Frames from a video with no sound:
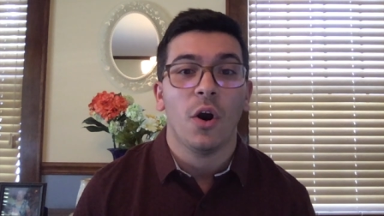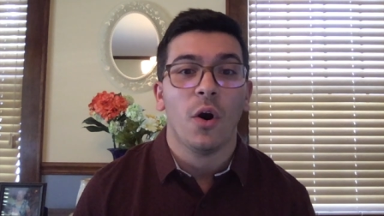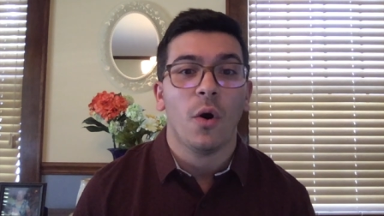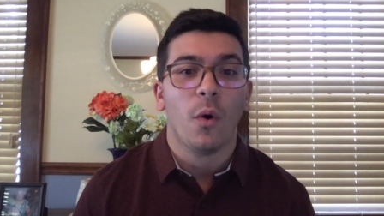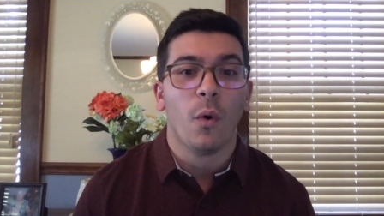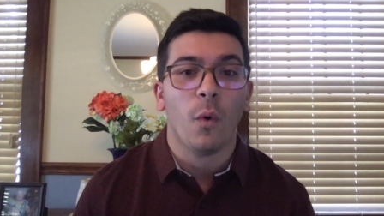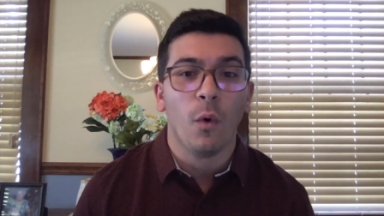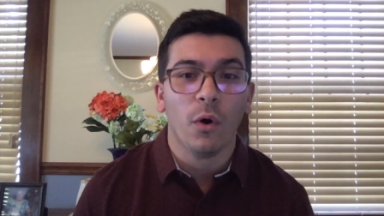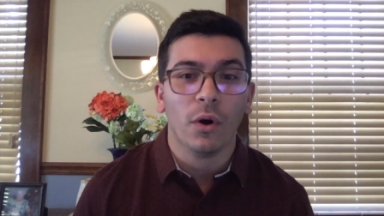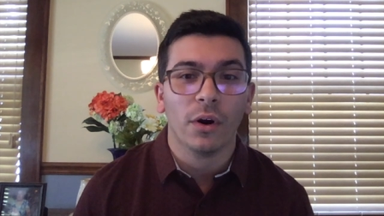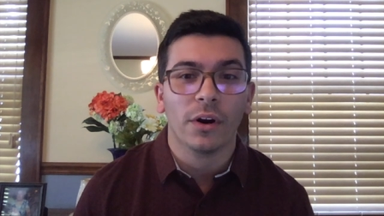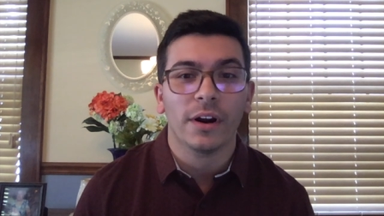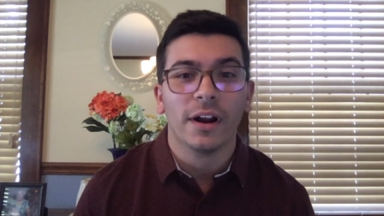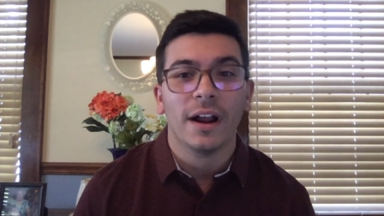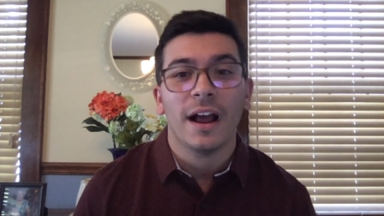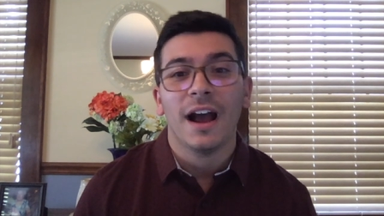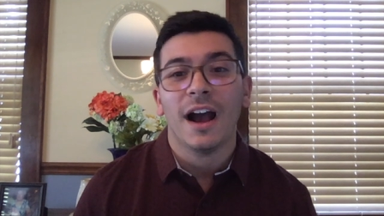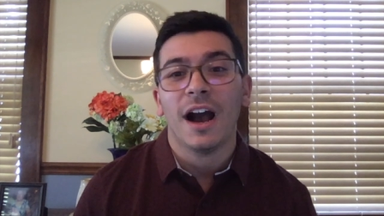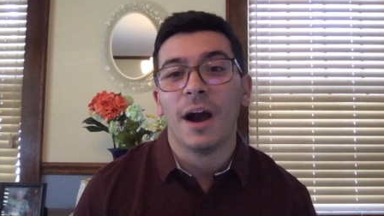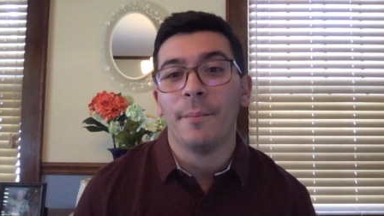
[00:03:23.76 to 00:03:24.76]
or
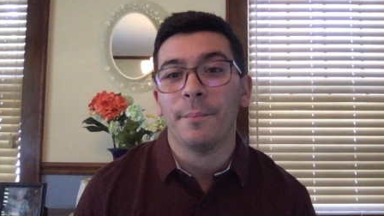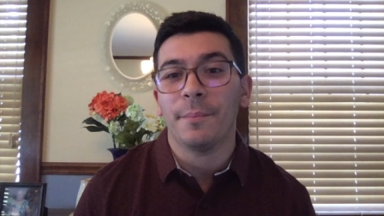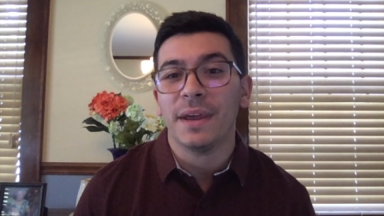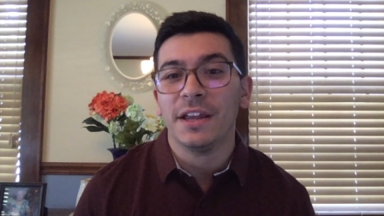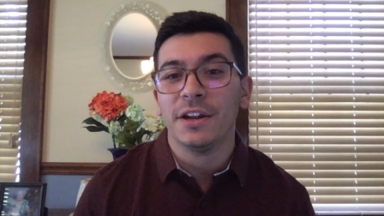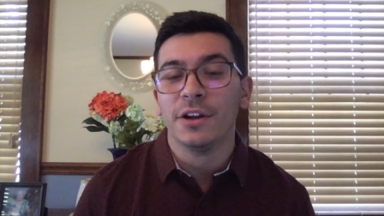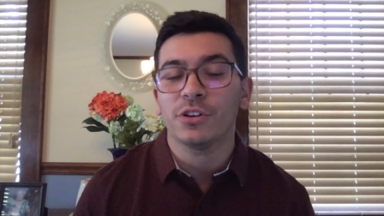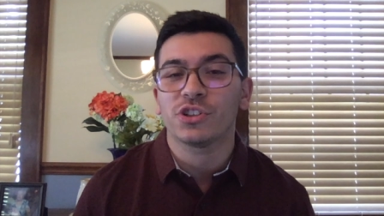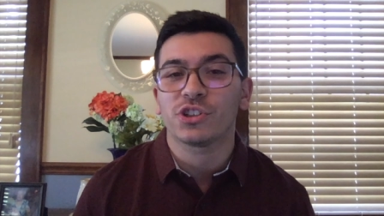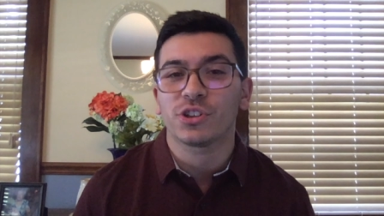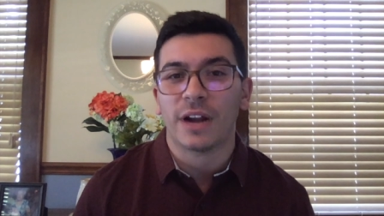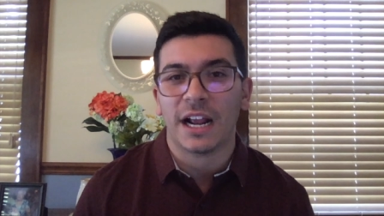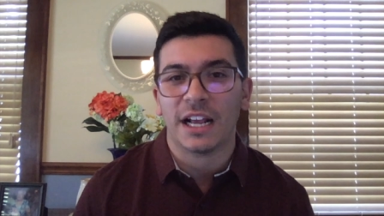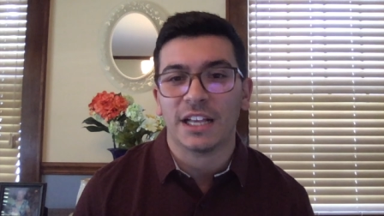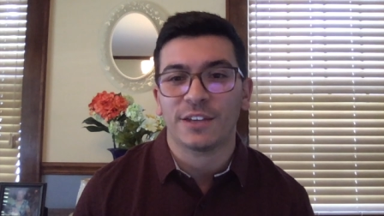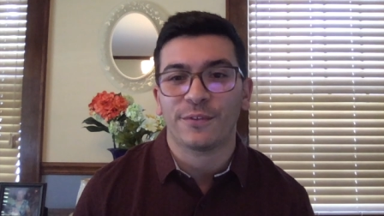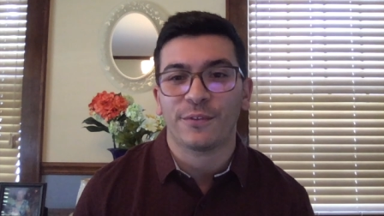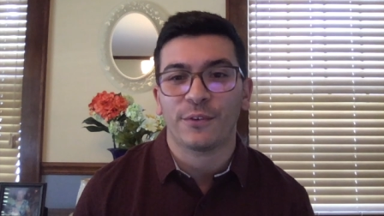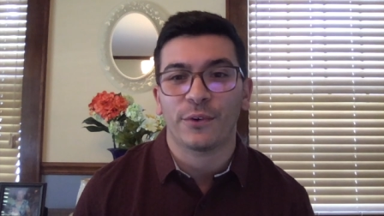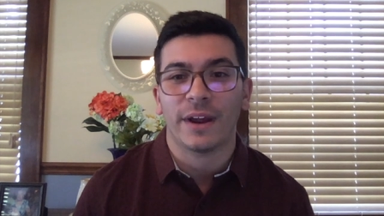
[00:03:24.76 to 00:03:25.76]

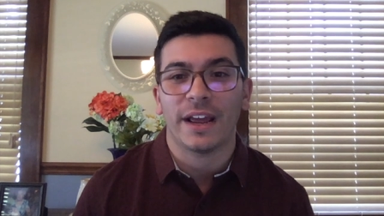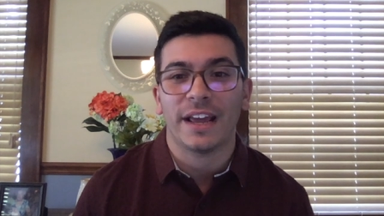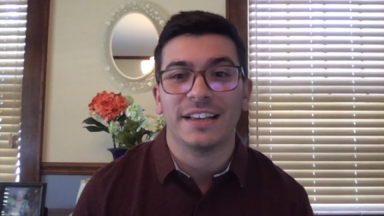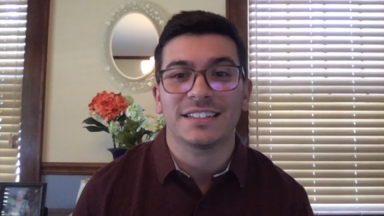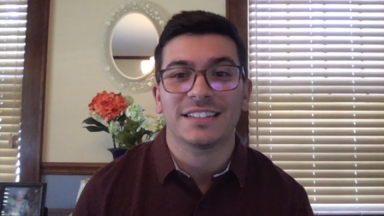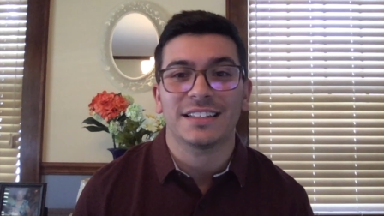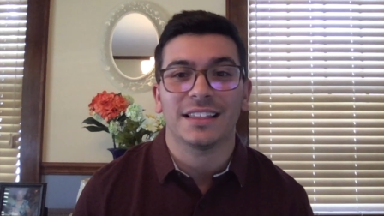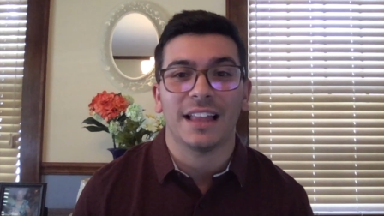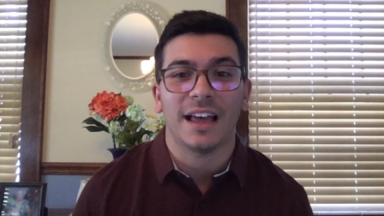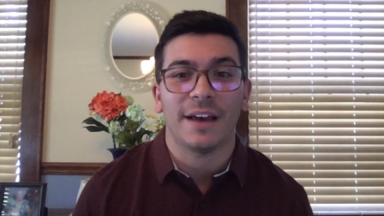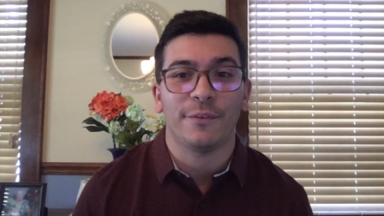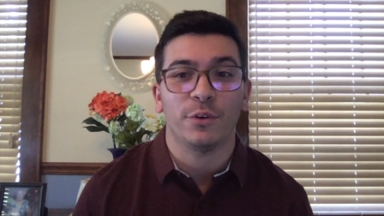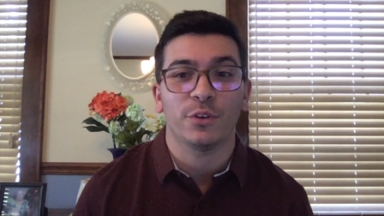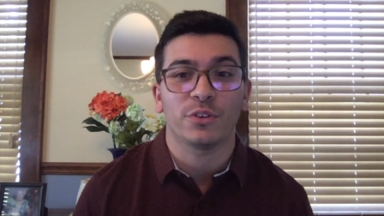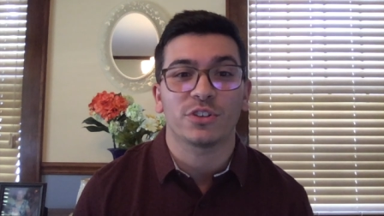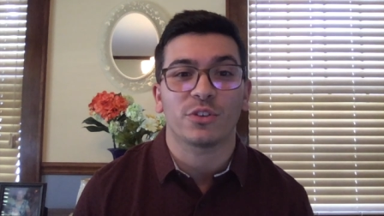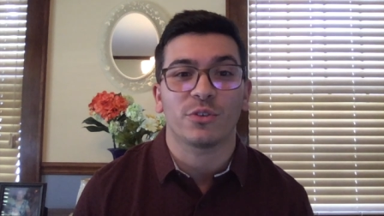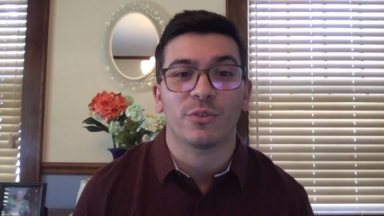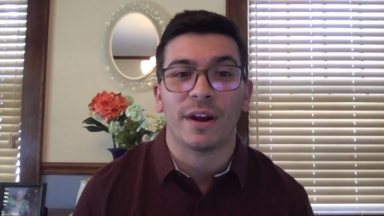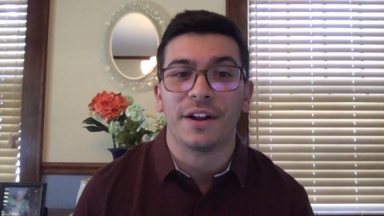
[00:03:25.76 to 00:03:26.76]
aminotransferase
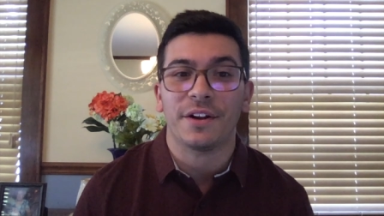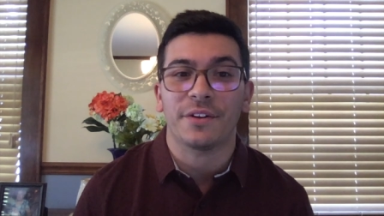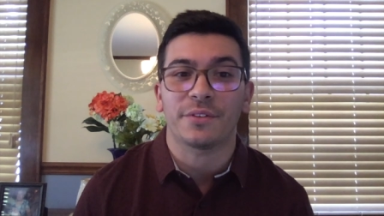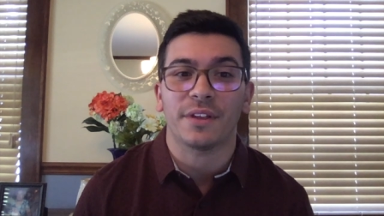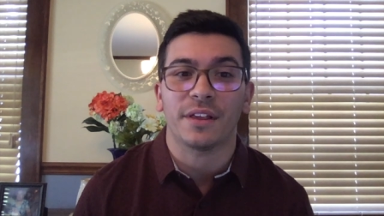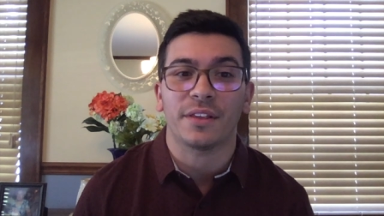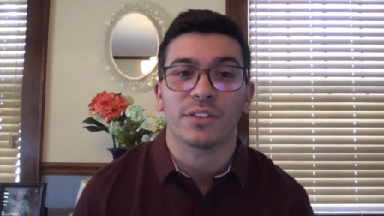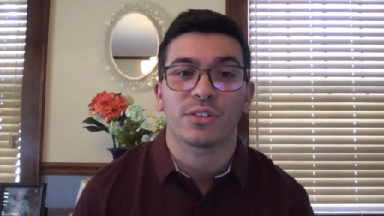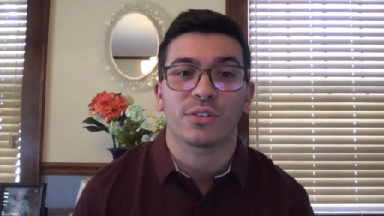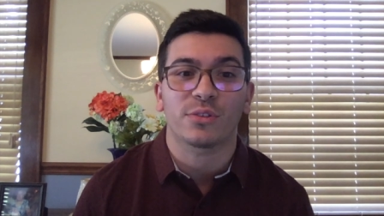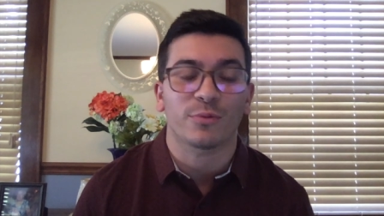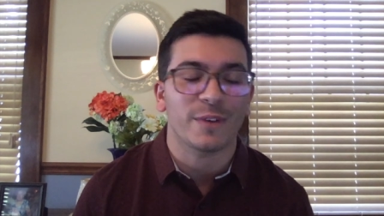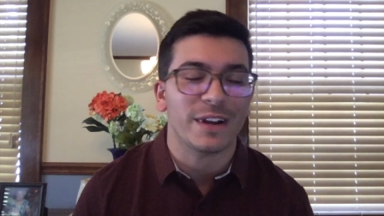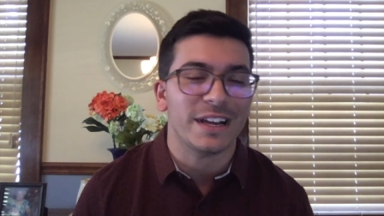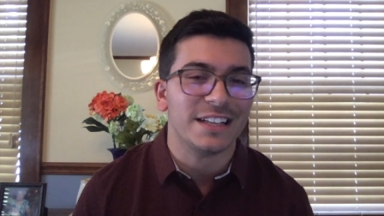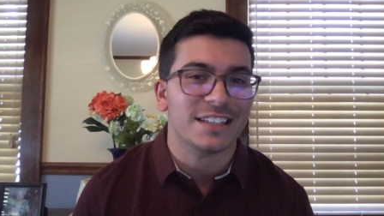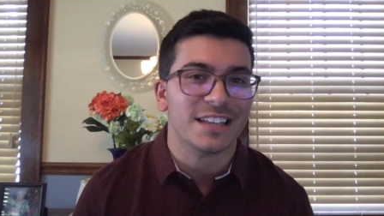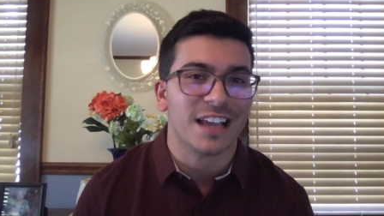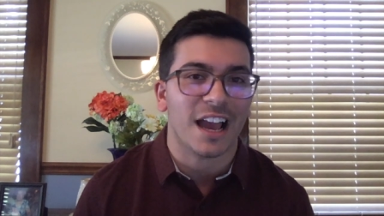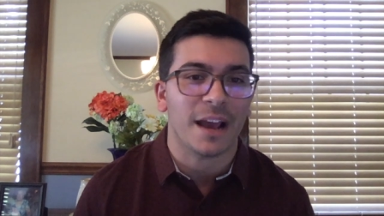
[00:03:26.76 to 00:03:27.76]
levels greater than 3
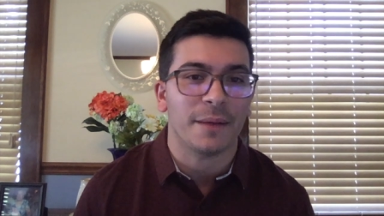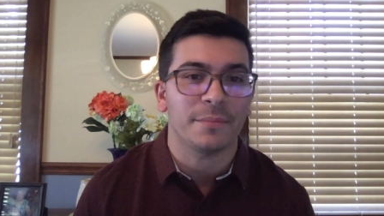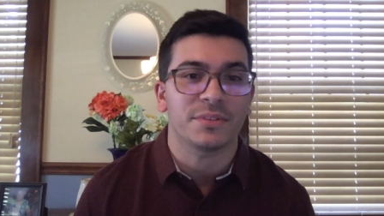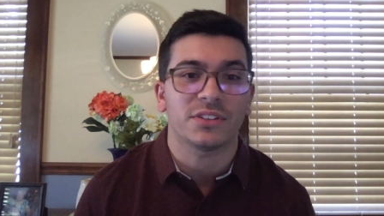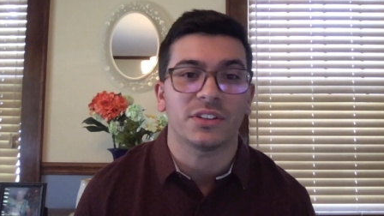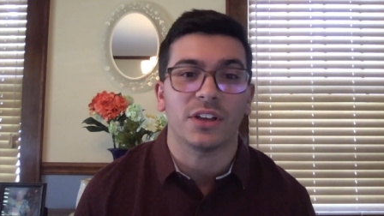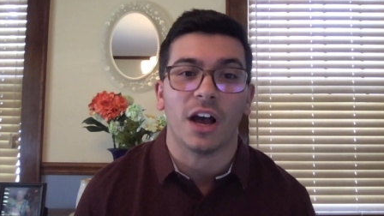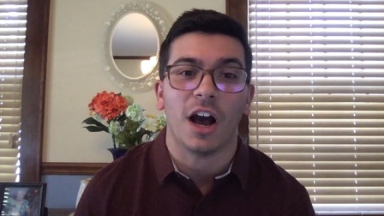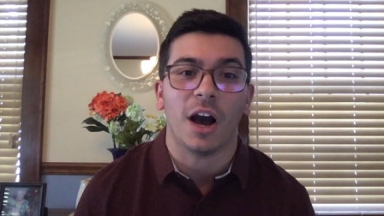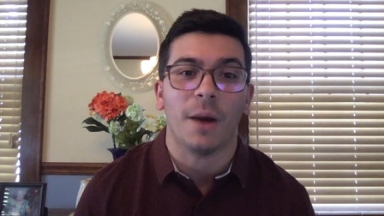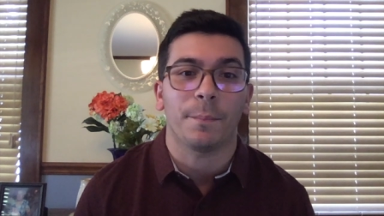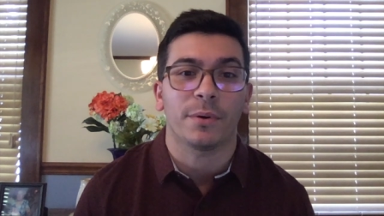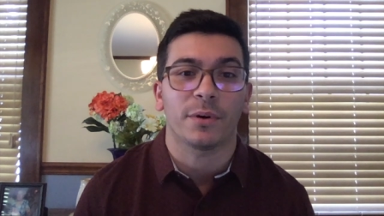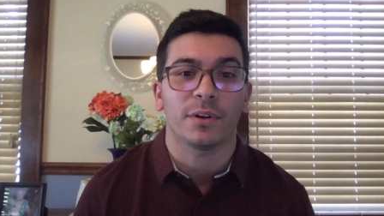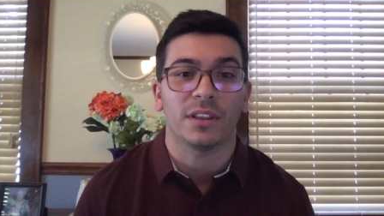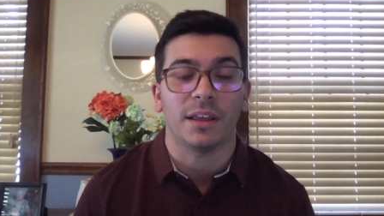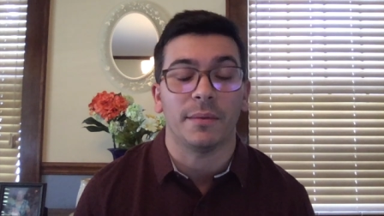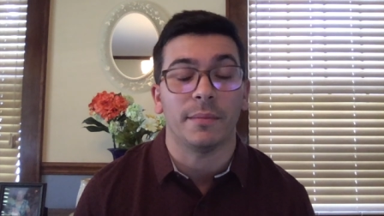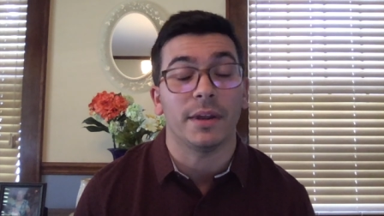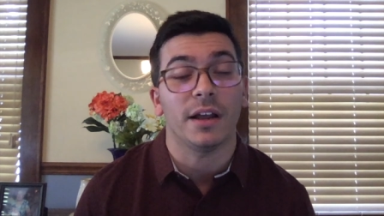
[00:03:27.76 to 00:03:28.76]
times the upper
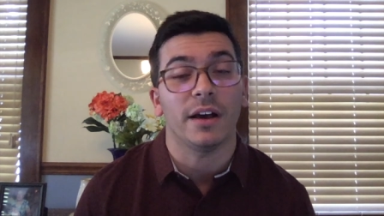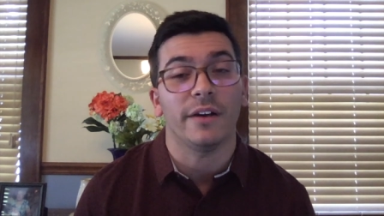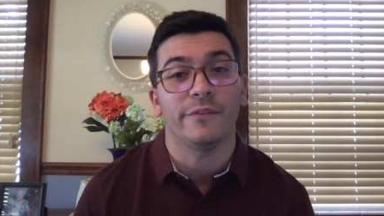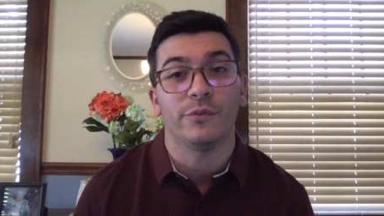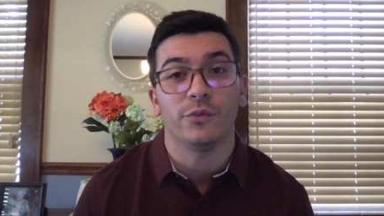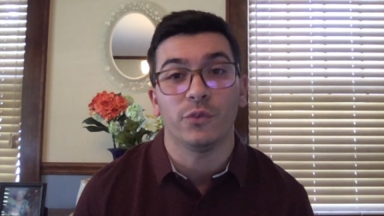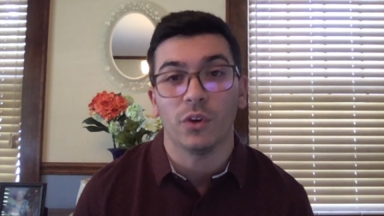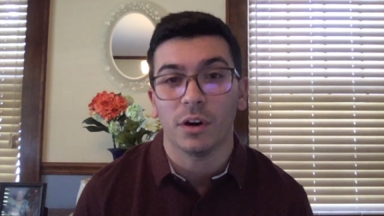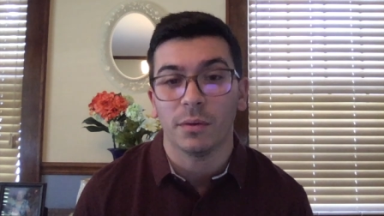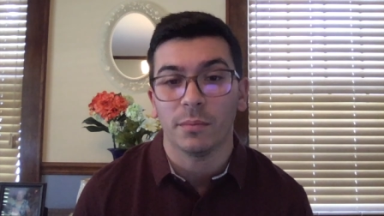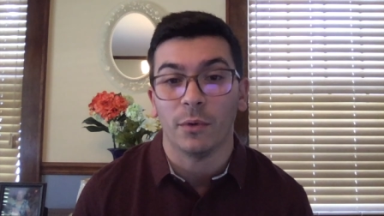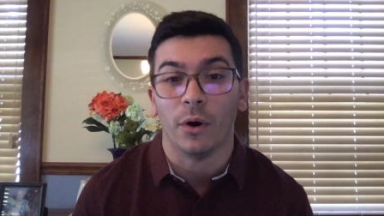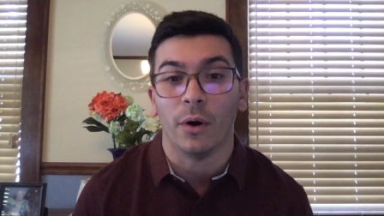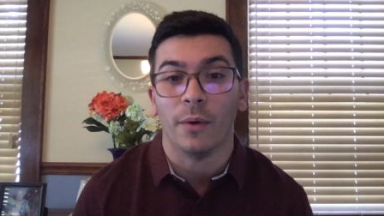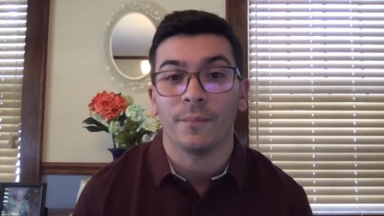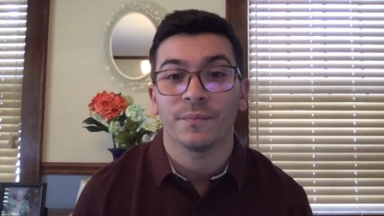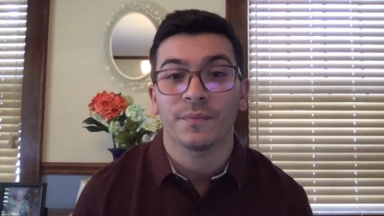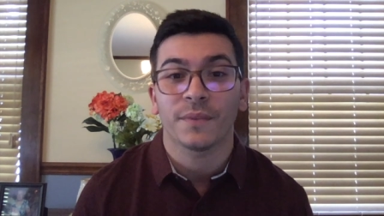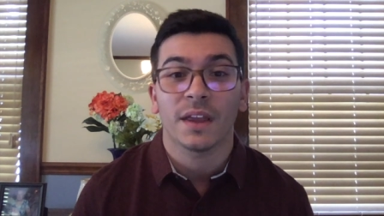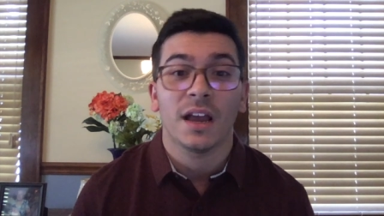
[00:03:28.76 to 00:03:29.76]
limit of
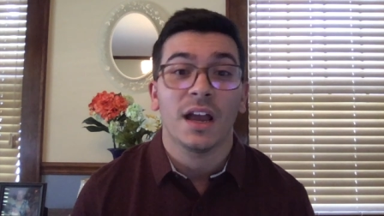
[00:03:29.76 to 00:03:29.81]
normal.